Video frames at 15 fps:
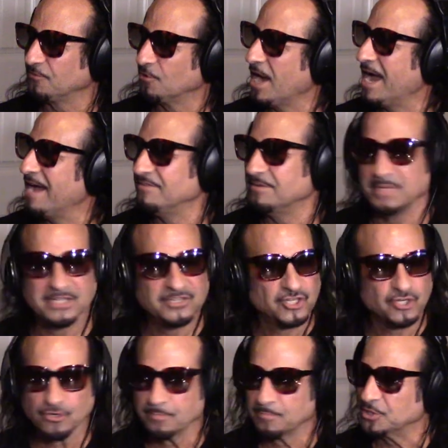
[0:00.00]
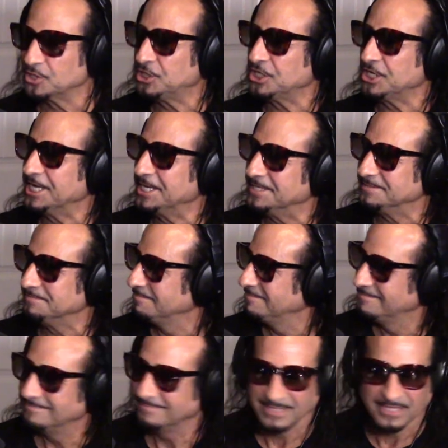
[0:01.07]
having fantastic. me. Sure You've been
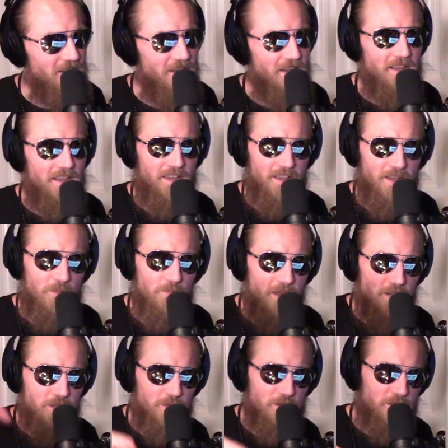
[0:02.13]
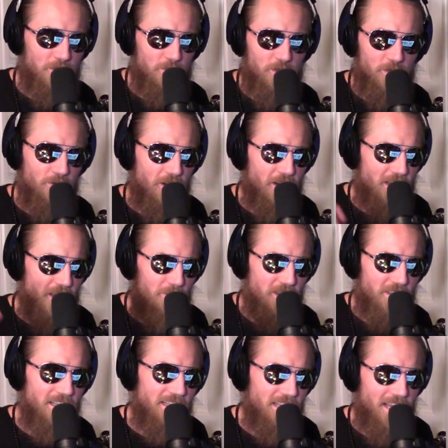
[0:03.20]
amazing. of fun. Make sure to subscribe,
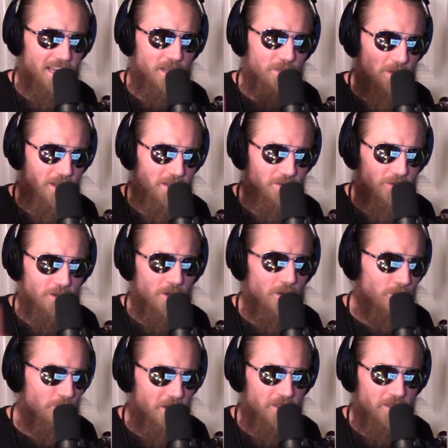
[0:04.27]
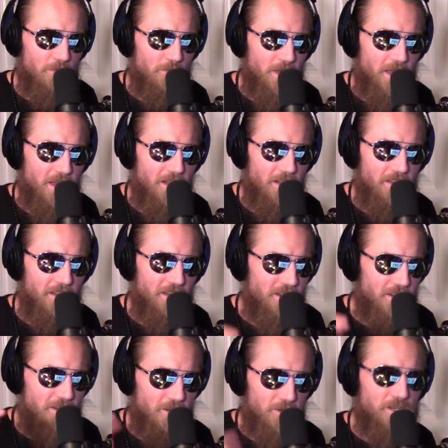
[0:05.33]
hit the like button, ring the bell,
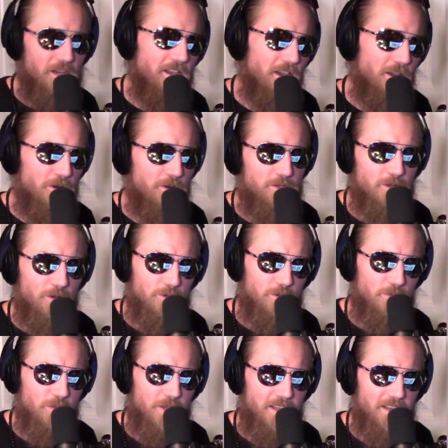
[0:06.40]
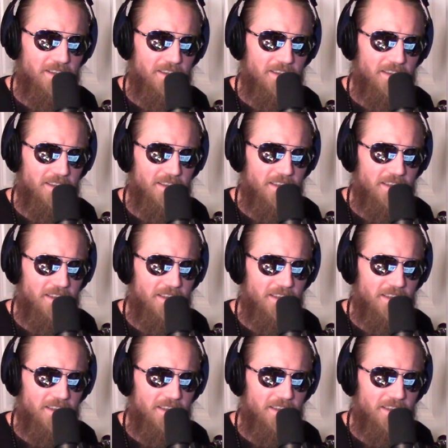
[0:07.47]
go check out our social media.